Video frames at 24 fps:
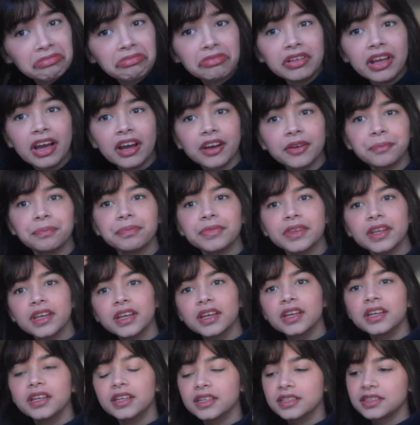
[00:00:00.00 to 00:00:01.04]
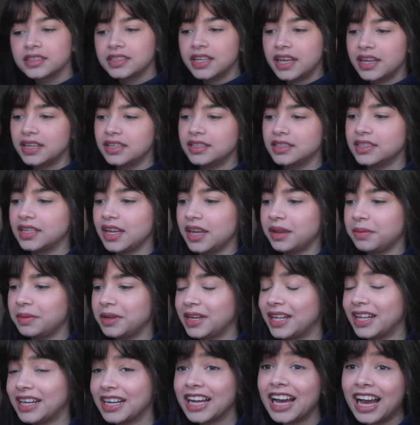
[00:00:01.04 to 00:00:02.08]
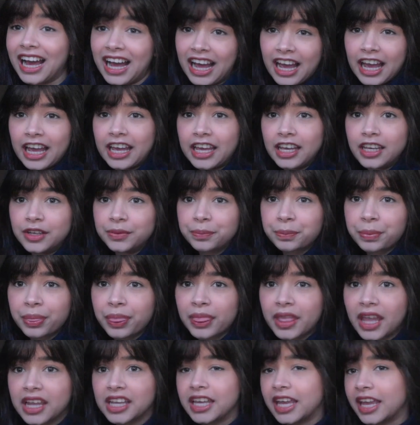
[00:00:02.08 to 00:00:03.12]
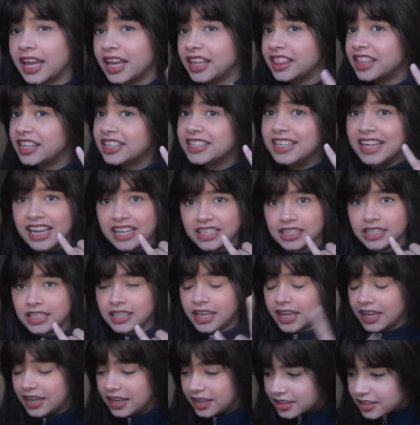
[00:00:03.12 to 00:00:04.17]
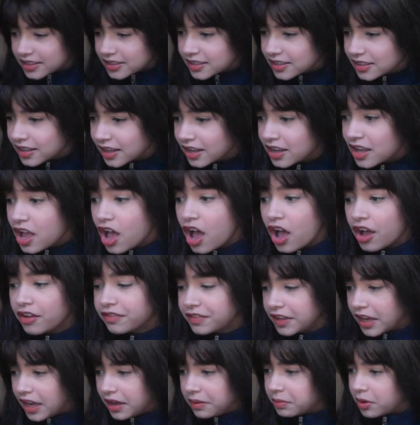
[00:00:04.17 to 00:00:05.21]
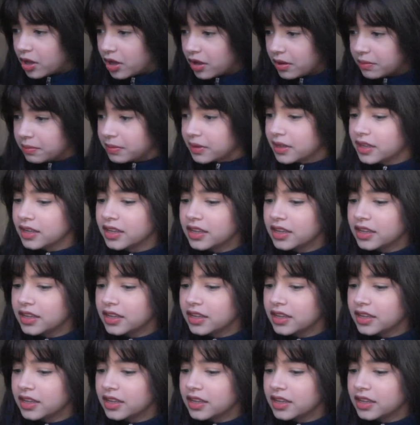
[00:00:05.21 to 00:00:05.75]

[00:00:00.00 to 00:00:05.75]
Yeah. Ten, Taemin, and Kai, aka the dance kings of K-pop.